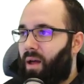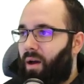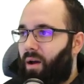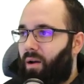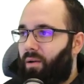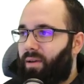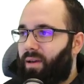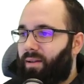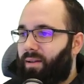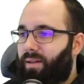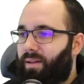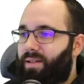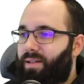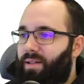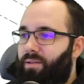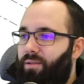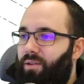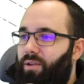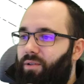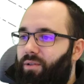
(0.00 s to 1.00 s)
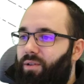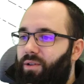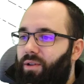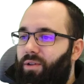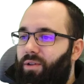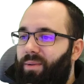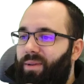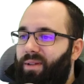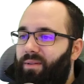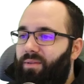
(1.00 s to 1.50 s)
Okay, let's now go to the
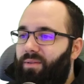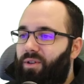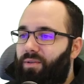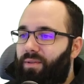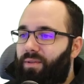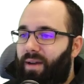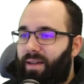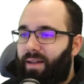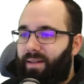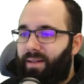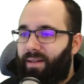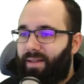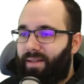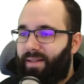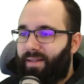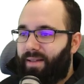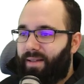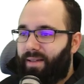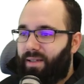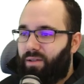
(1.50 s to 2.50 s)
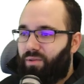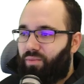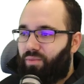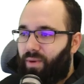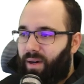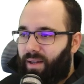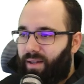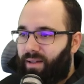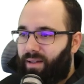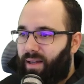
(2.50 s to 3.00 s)
three D view, and this is
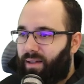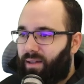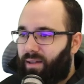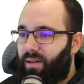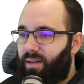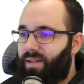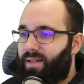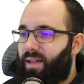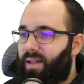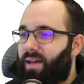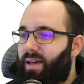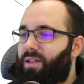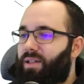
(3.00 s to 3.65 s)
what that looks like.